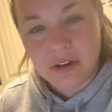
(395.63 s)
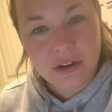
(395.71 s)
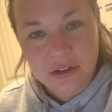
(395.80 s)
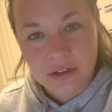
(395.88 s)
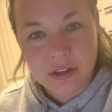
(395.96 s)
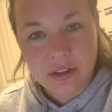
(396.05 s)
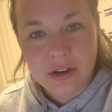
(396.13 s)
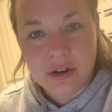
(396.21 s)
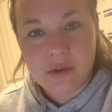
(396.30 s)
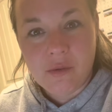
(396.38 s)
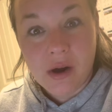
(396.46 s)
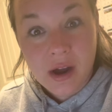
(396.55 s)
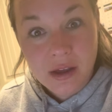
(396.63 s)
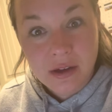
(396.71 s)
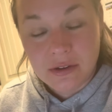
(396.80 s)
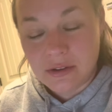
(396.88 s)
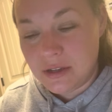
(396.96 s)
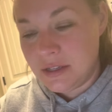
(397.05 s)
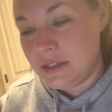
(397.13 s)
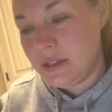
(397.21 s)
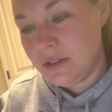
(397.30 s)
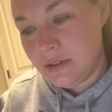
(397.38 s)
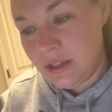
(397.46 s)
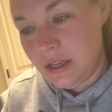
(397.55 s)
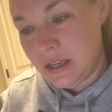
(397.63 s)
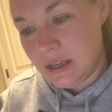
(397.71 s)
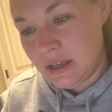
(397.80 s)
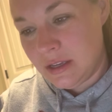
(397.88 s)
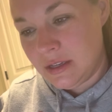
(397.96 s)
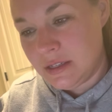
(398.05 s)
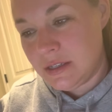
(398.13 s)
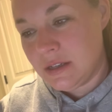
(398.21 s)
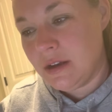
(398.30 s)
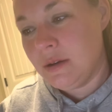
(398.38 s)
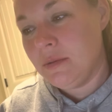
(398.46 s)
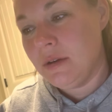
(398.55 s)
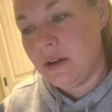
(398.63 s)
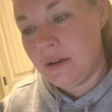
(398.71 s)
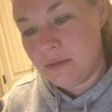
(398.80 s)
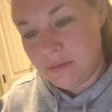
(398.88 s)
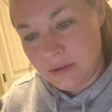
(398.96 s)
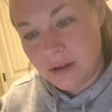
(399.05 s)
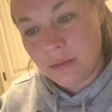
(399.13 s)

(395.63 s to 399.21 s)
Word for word: a good long while until they get a, a,